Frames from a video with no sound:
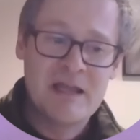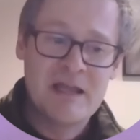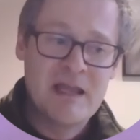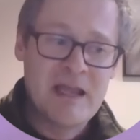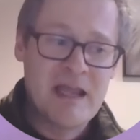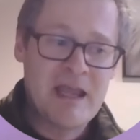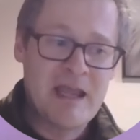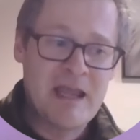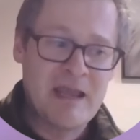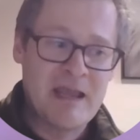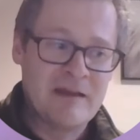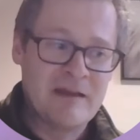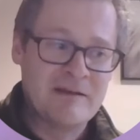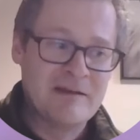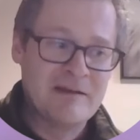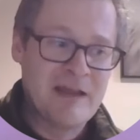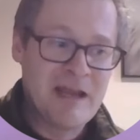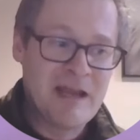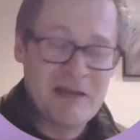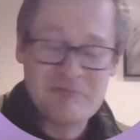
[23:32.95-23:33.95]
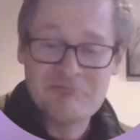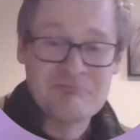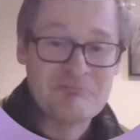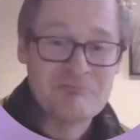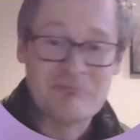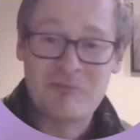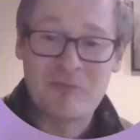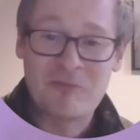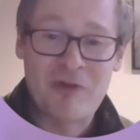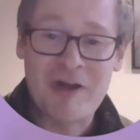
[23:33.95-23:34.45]
and
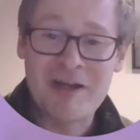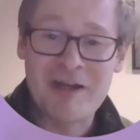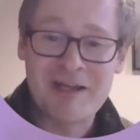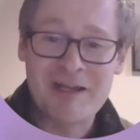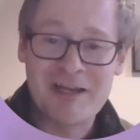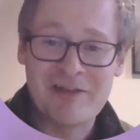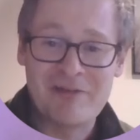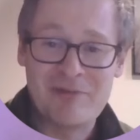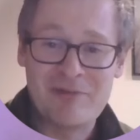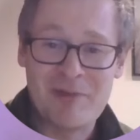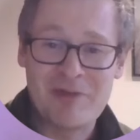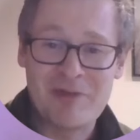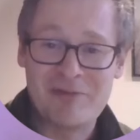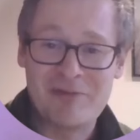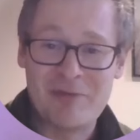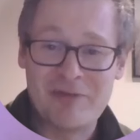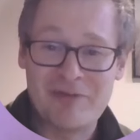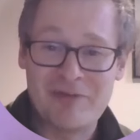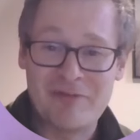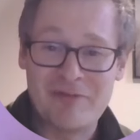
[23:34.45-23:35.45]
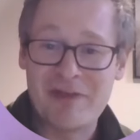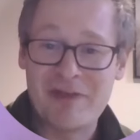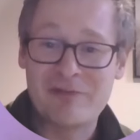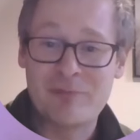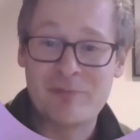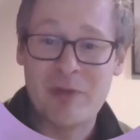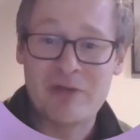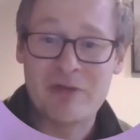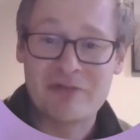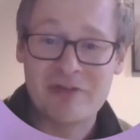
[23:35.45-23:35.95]
trying to get some estimates of how
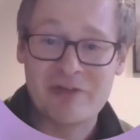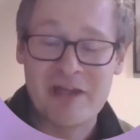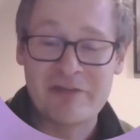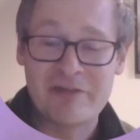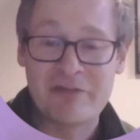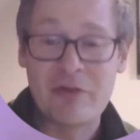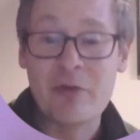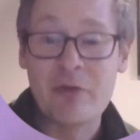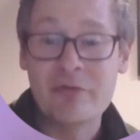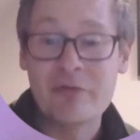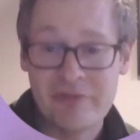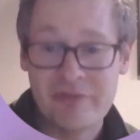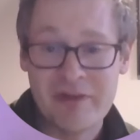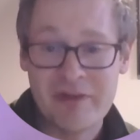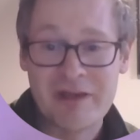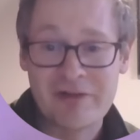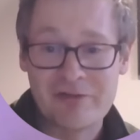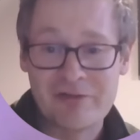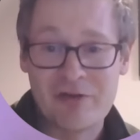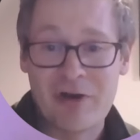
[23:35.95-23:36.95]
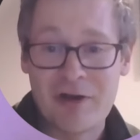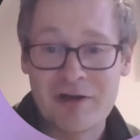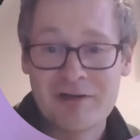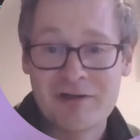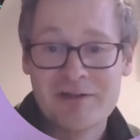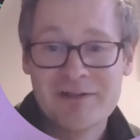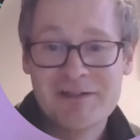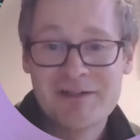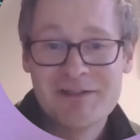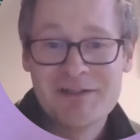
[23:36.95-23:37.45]
specialized those things are,
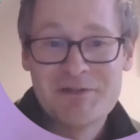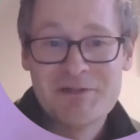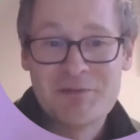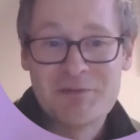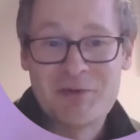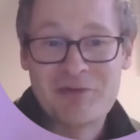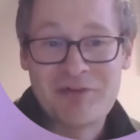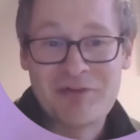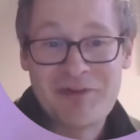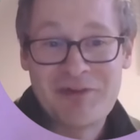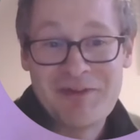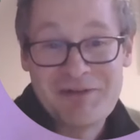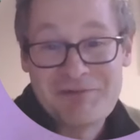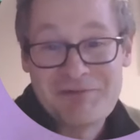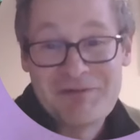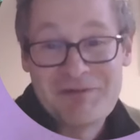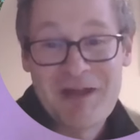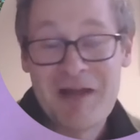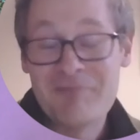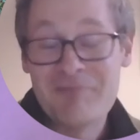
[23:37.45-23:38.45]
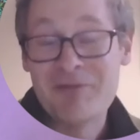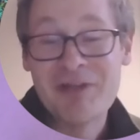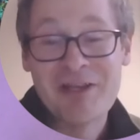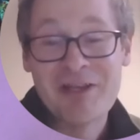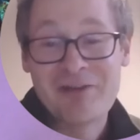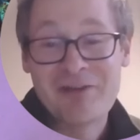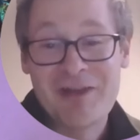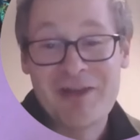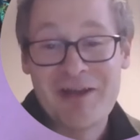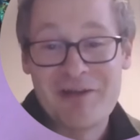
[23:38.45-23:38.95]
which I think I'm really
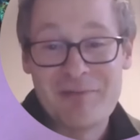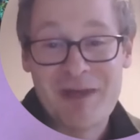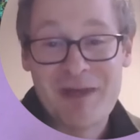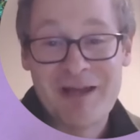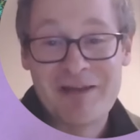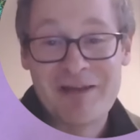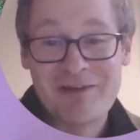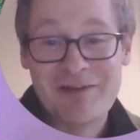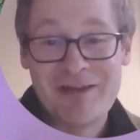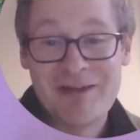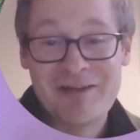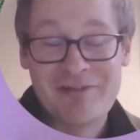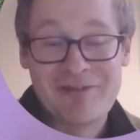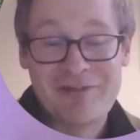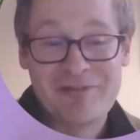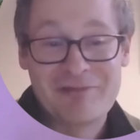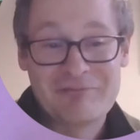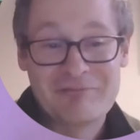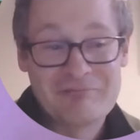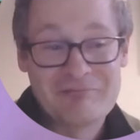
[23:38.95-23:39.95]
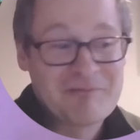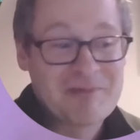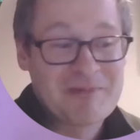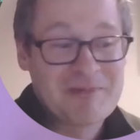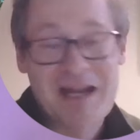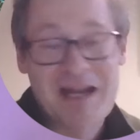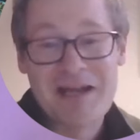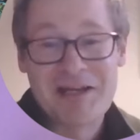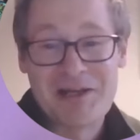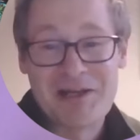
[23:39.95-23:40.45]
excited about. It's
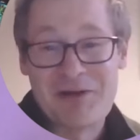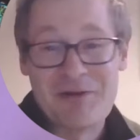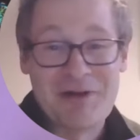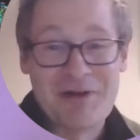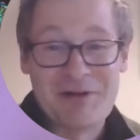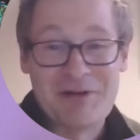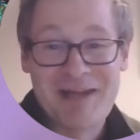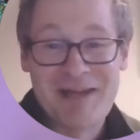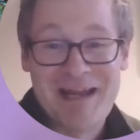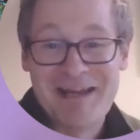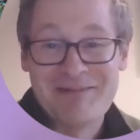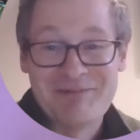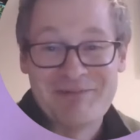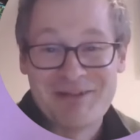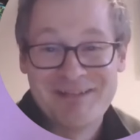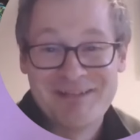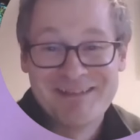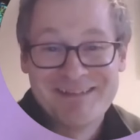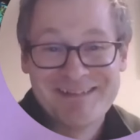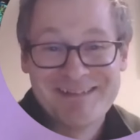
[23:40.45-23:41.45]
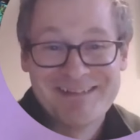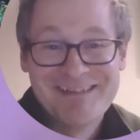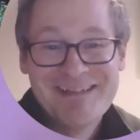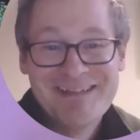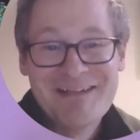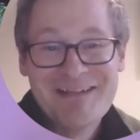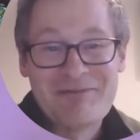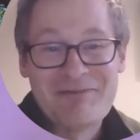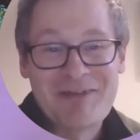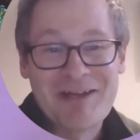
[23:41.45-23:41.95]
kind of going okay.
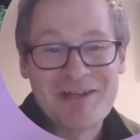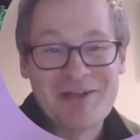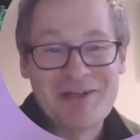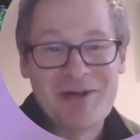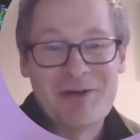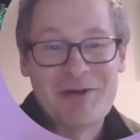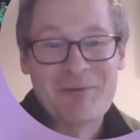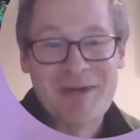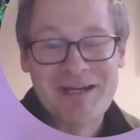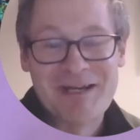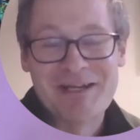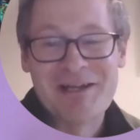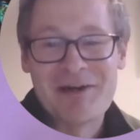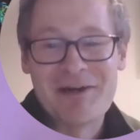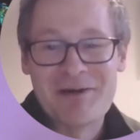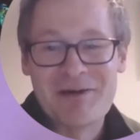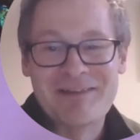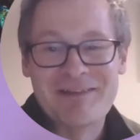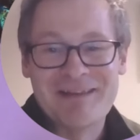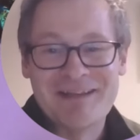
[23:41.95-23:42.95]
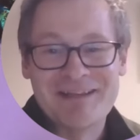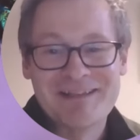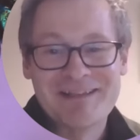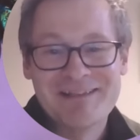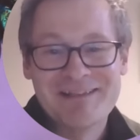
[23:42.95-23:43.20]
We've got a long way to go, I think.